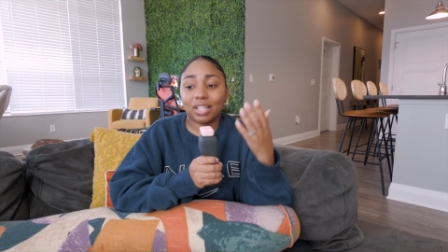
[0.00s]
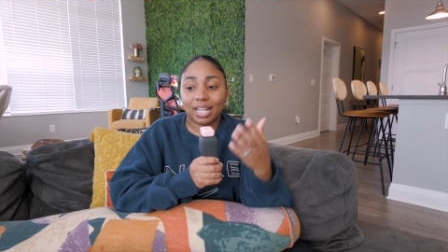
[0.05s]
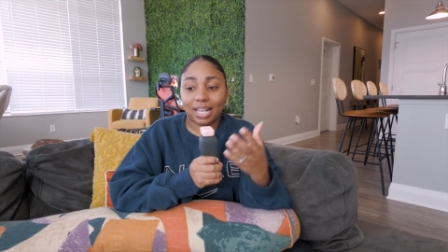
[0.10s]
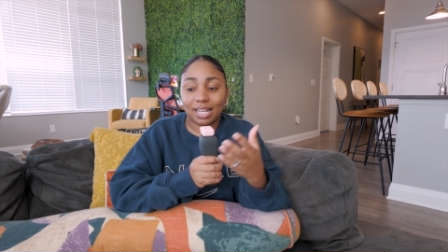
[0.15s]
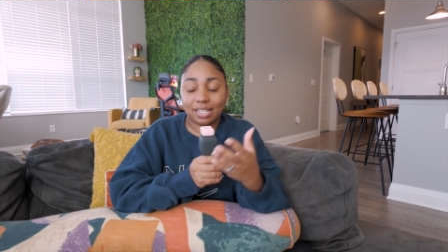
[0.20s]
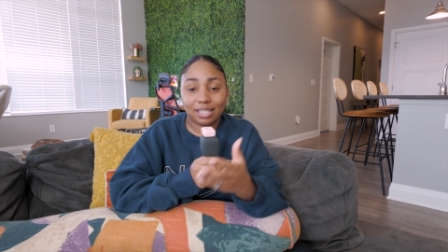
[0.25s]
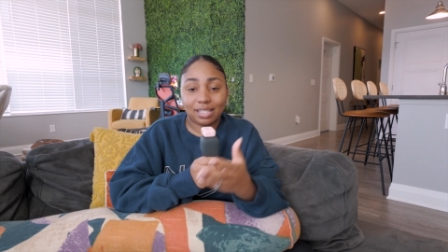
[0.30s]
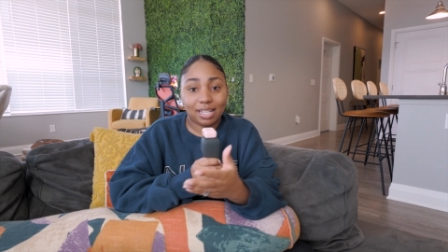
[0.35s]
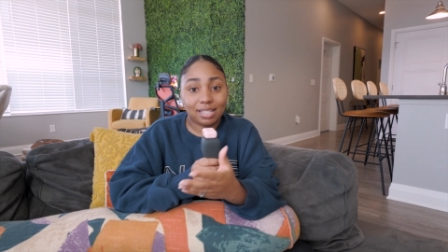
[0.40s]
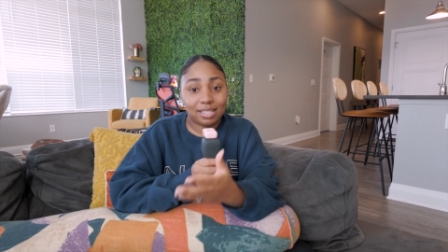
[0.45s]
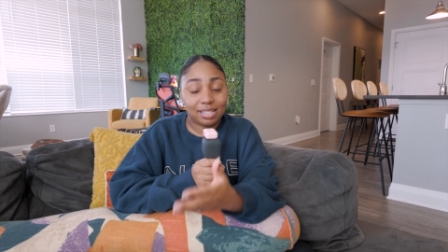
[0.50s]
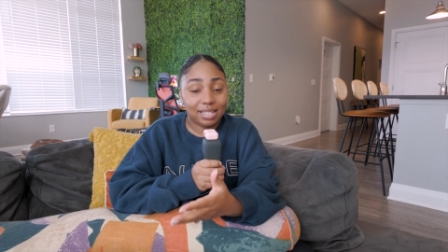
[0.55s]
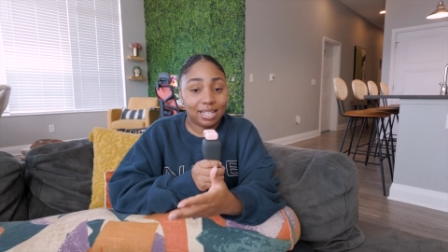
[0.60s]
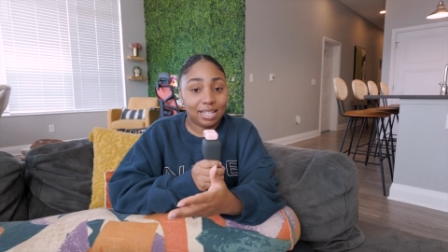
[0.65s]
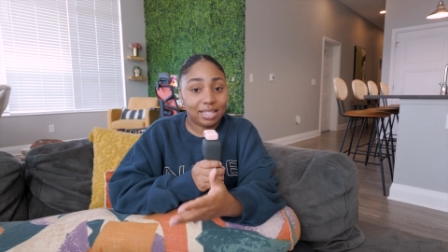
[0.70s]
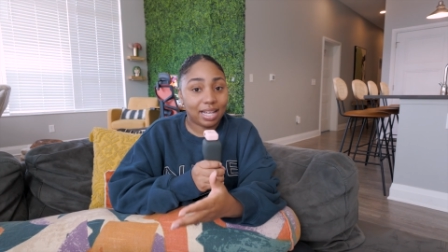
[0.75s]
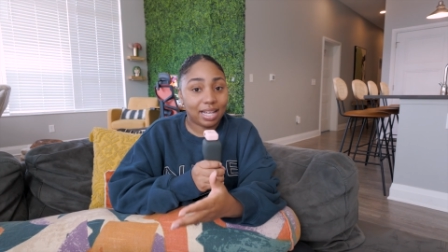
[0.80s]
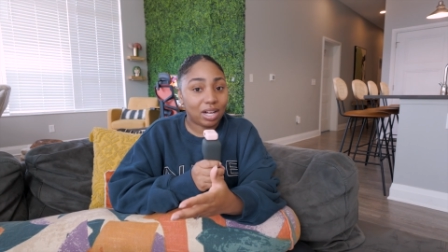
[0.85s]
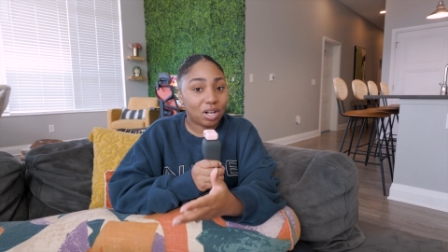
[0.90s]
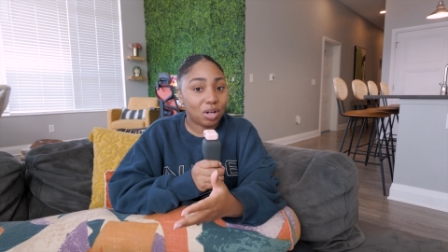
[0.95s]
like I said,
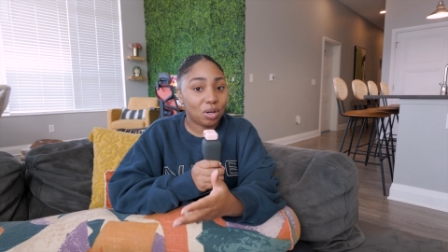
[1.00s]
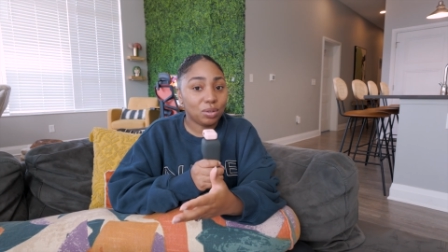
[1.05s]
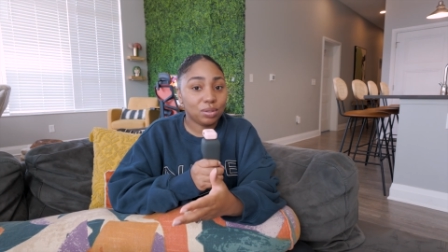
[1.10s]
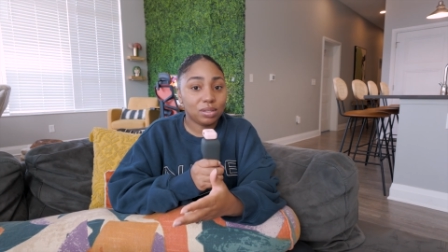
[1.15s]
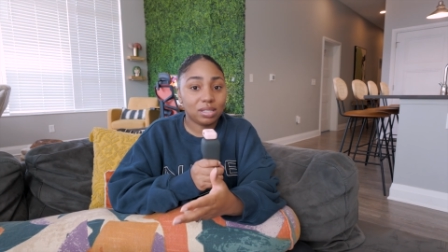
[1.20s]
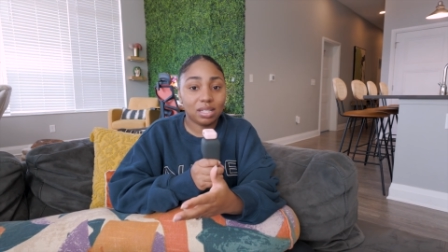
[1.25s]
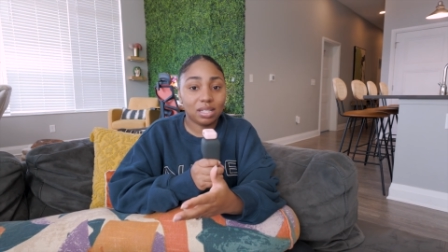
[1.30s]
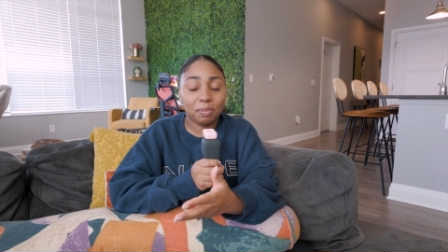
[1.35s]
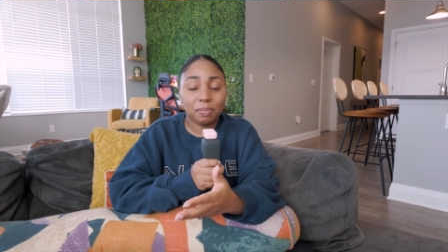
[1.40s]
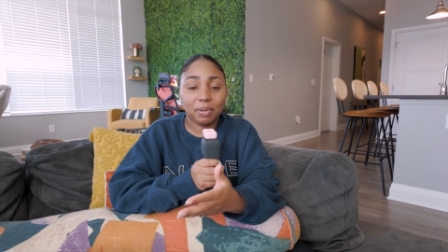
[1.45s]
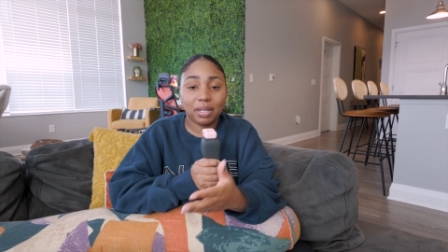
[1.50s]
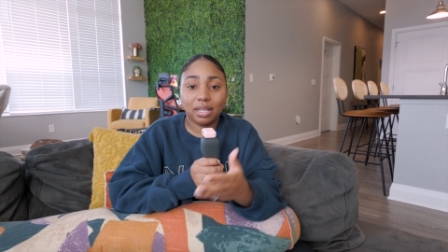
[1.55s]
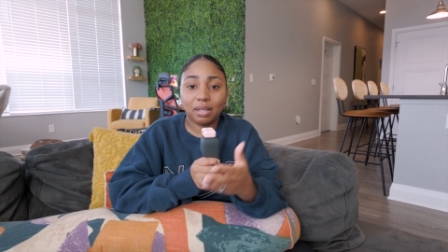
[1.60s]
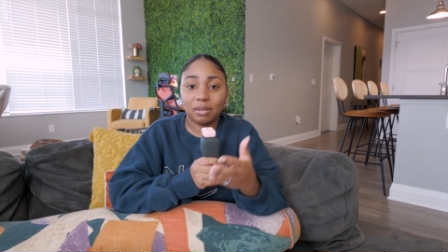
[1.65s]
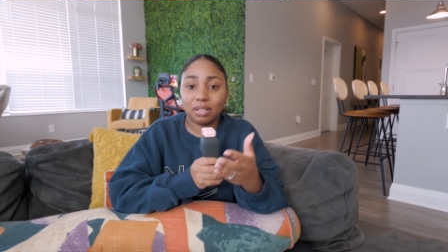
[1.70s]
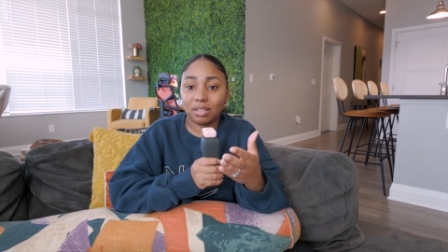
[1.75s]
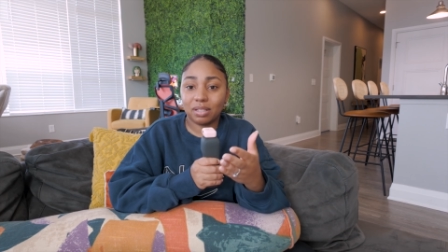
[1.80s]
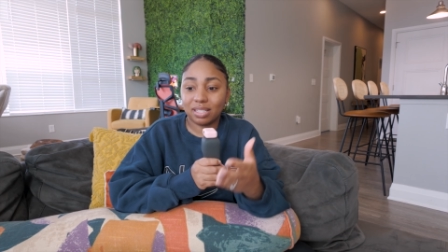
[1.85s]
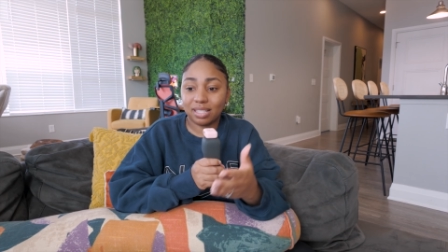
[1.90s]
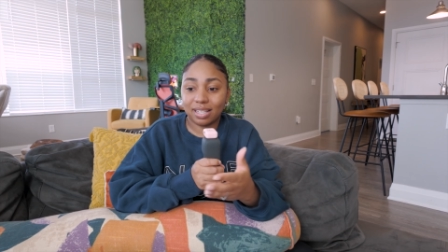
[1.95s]
seeing that code
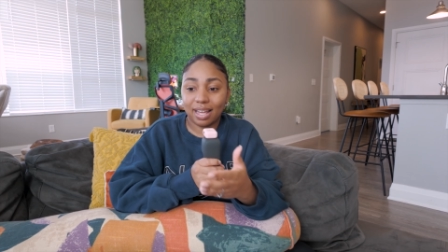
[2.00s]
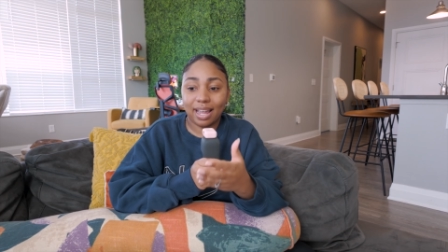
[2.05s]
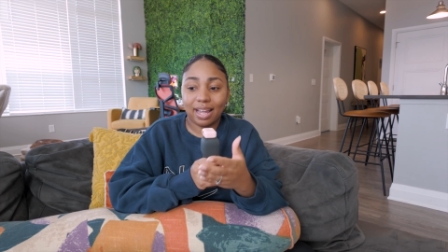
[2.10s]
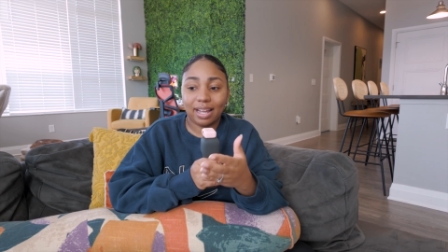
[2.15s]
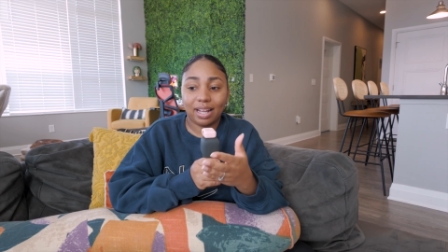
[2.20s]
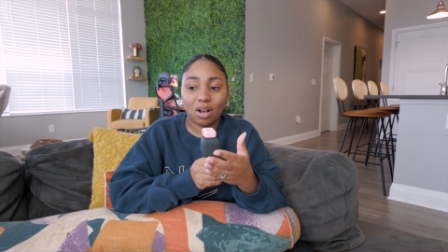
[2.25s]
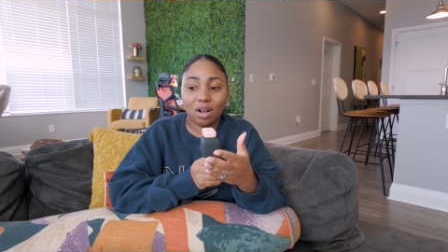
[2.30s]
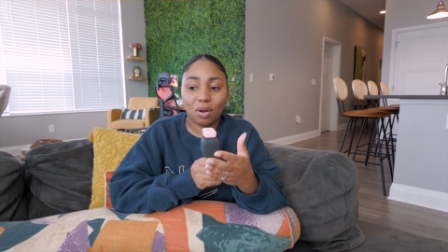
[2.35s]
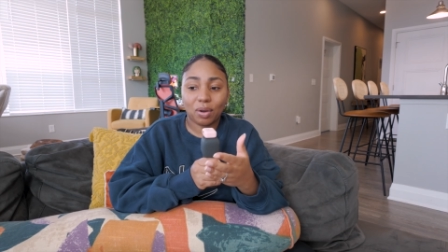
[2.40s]
snippet saying,